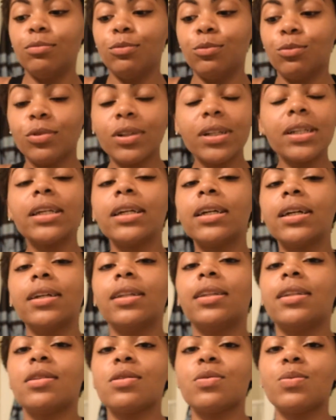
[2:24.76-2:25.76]
really good
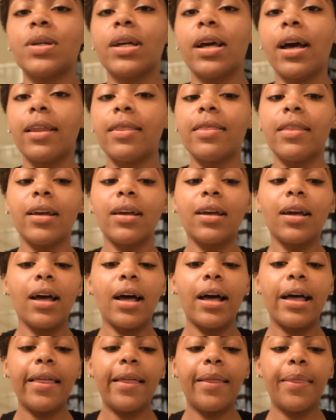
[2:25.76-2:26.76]
this week, I think.
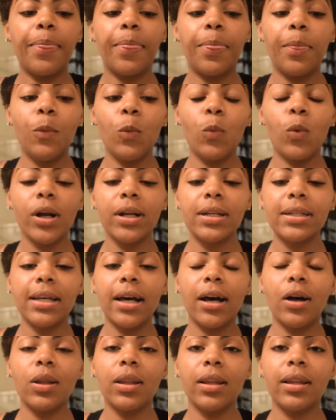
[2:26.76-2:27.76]
I worked
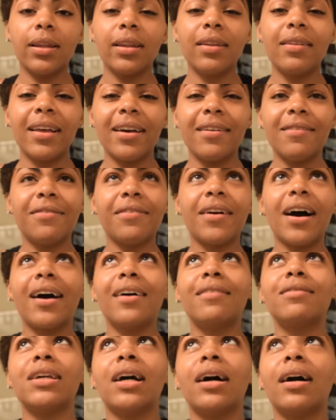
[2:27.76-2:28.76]
out like
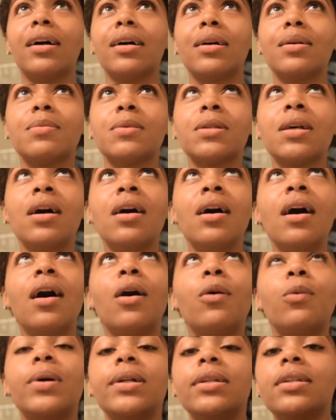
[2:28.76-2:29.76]
five times
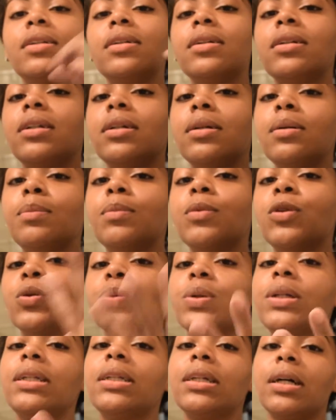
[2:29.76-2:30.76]
went to the gym
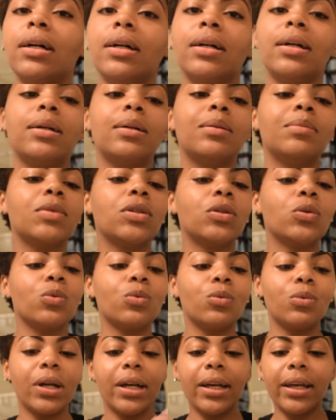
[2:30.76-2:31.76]
three times,
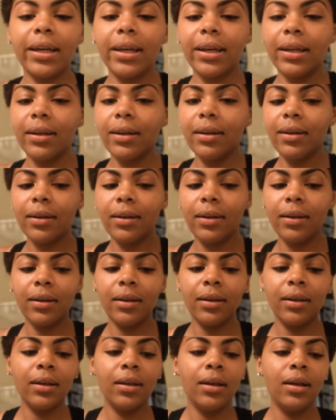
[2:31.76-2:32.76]
ran
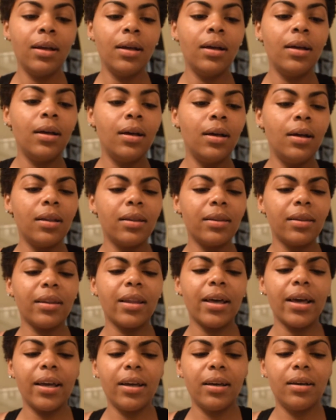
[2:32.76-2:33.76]

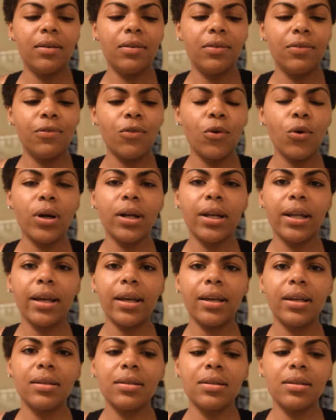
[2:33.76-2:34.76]
like four
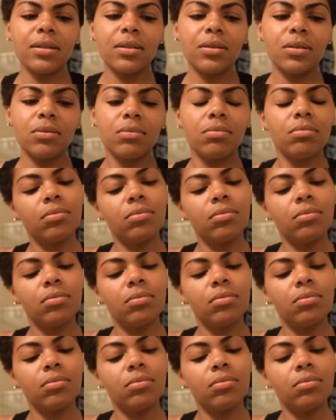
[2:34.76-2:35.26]
days this